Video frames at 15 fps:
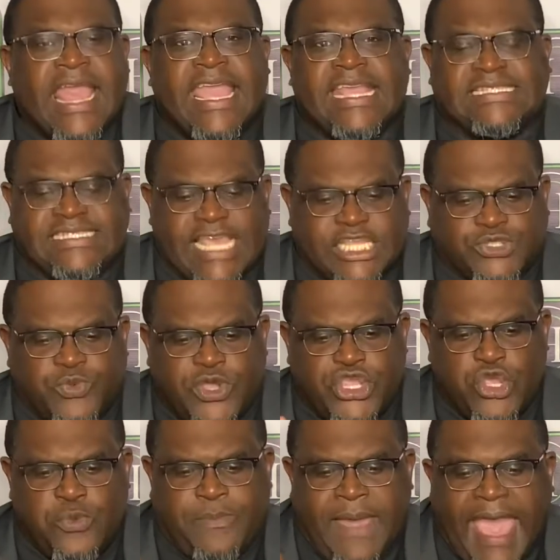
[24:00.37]
He says, When
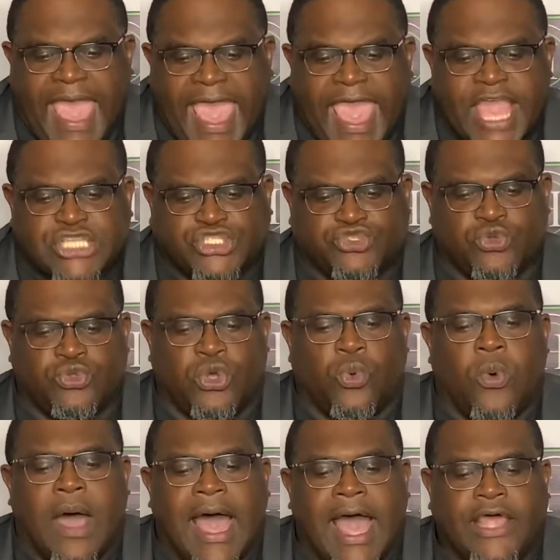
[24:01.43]
you pass through the
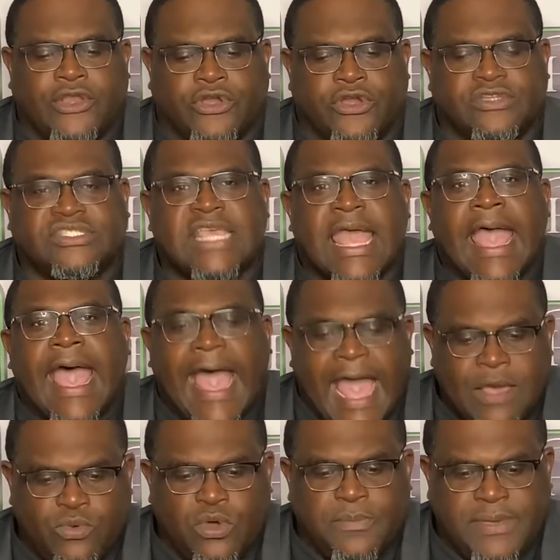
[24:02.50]
waters, I
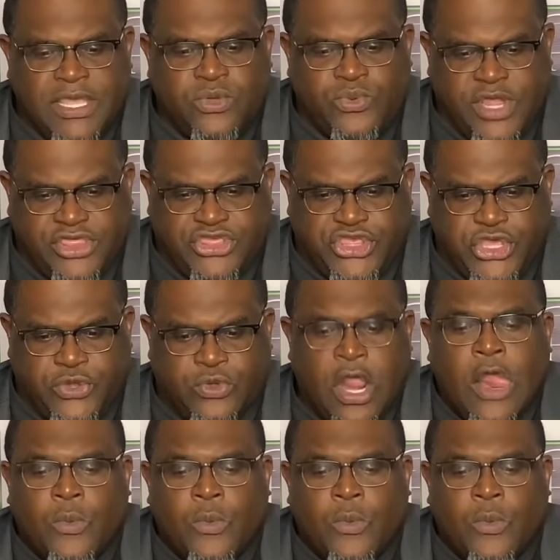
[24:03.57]
will be with you.